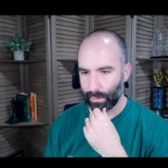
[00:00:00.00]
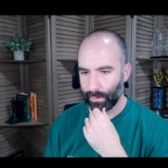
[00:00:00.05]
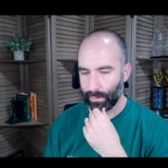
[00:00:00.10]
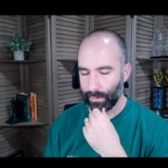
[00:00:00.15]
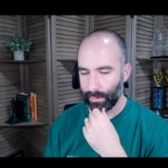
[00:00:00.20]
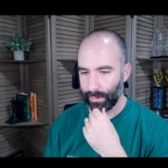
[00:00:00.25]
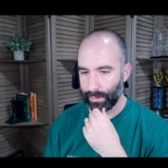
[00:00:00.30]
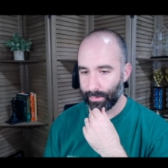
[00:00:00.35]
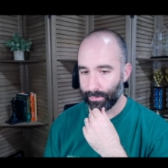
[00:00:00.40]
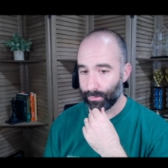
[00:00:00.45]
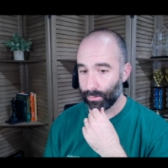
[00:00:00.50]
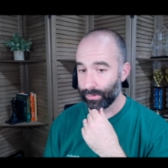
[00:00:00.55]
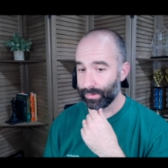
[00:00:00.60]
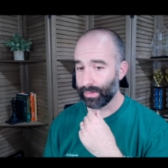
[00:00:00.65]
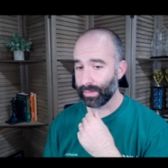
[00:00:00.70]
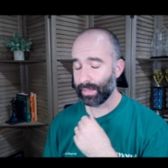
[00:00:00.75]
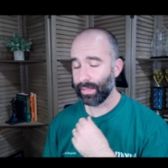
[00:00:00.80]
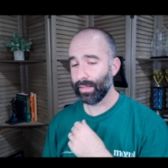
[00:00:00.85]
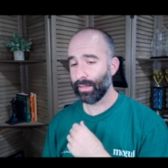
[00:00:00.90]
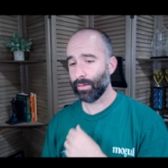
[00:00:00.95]
And of course the
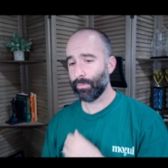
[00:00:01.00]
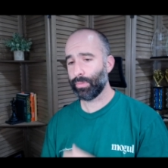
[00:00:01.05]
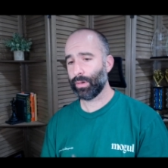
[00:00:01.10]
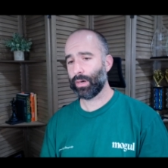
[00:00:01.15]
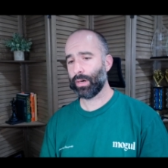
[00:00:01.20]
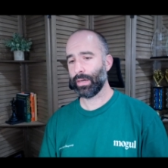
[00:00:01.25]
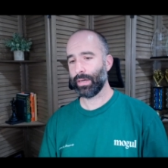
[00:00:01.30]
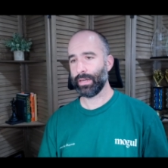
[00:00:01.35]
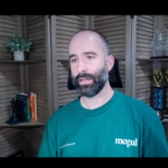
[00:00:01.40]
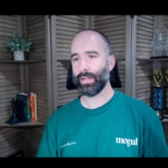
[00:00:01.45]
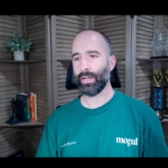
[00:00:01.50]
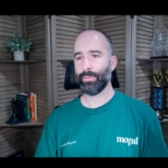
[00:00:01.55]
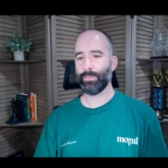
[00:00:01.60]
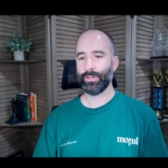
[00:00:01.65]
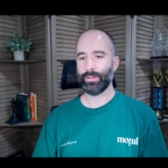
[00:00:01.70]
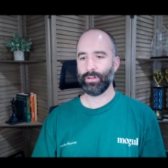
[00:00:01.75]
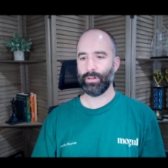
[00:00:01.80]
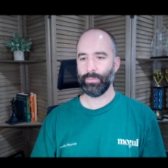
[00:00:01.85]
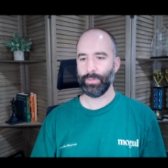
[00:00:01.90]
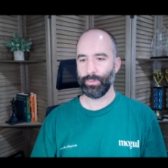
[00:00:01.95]
king and pawn endgame is
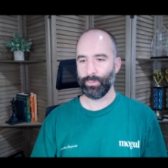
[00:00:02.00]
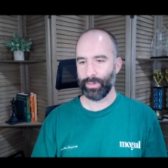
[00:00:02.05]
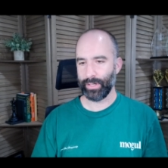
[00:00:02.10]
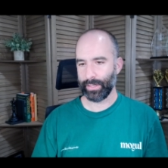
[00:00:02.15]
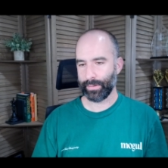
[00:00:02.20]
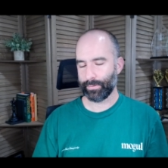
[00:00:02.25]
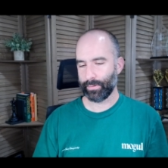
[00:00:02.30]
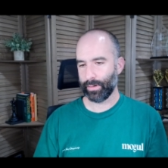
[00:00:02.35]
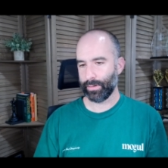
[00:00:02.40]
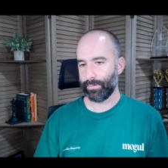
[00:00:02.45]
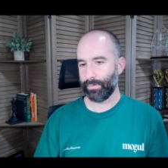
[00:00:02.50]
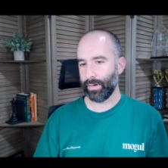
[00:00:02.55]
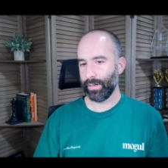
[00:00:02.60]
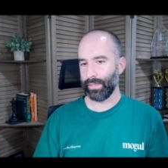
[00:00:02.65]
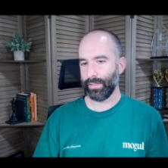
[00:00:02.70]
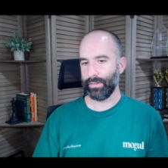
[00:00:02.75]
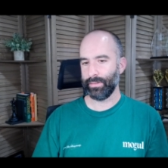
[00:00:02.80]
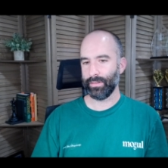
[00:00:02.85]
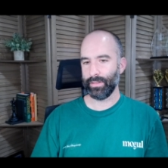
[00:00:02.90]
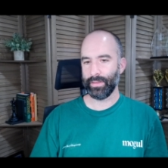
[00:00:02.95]
going to be winning for us very
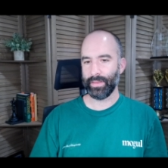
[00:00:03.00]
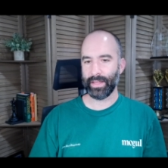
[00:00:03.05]
easily.